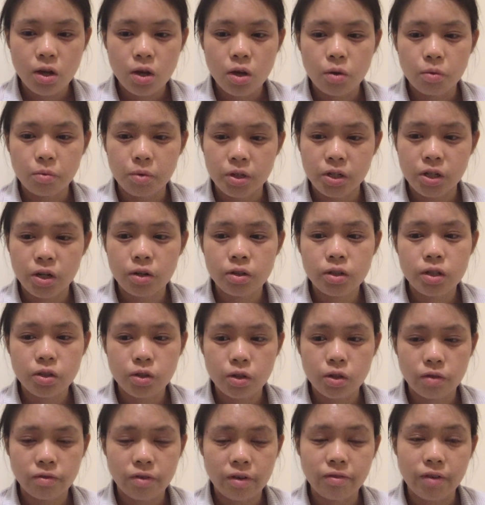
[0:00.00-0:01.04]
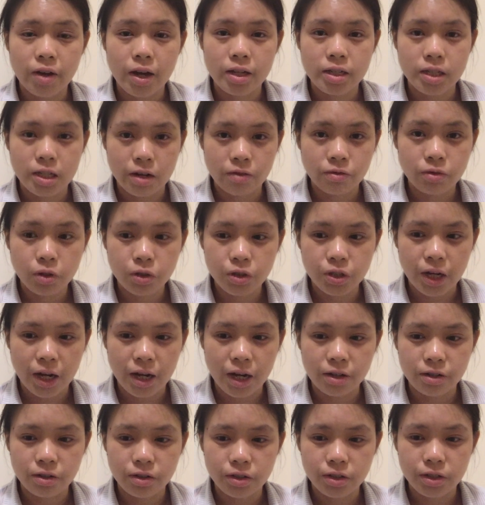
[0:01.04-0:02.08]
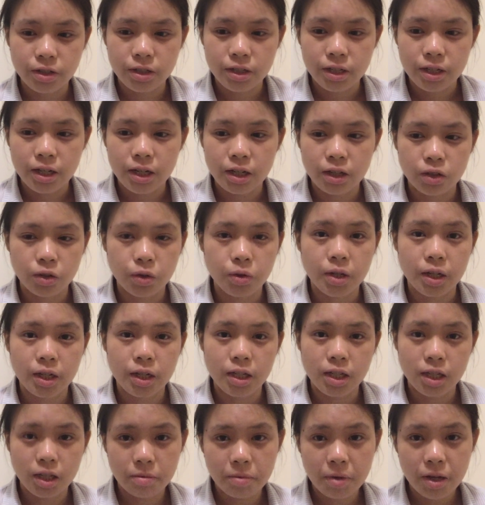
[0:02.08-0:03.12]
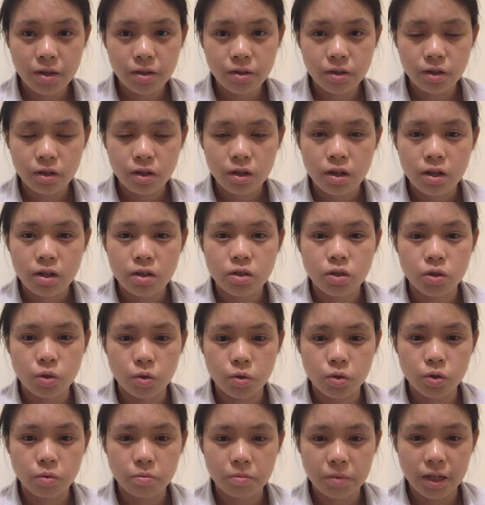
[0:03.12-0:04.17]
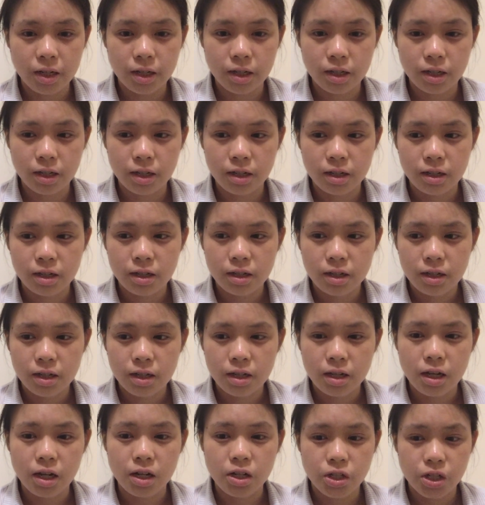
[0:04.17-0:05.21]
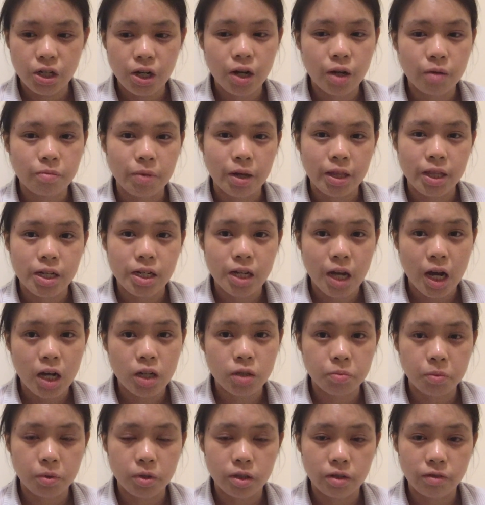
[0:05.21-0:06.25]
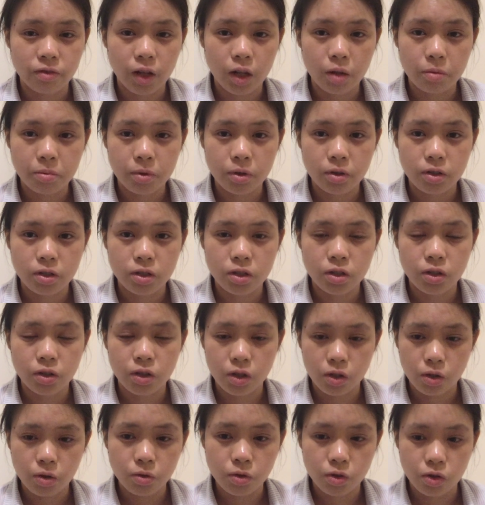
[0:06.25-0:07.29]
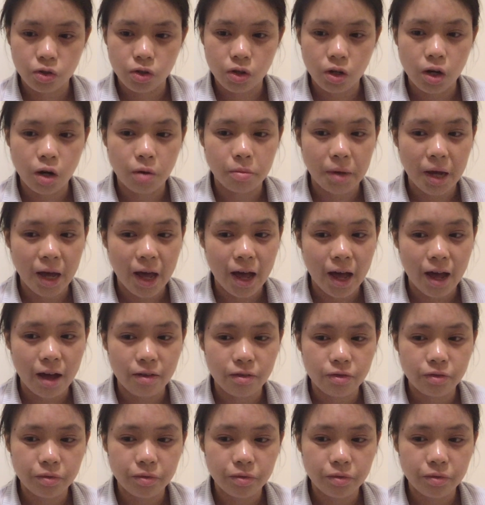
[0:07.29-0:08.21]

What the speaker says: We shared the survey via several channels, including email, social media, and sharing by the dashboard developers to the users on our behalf.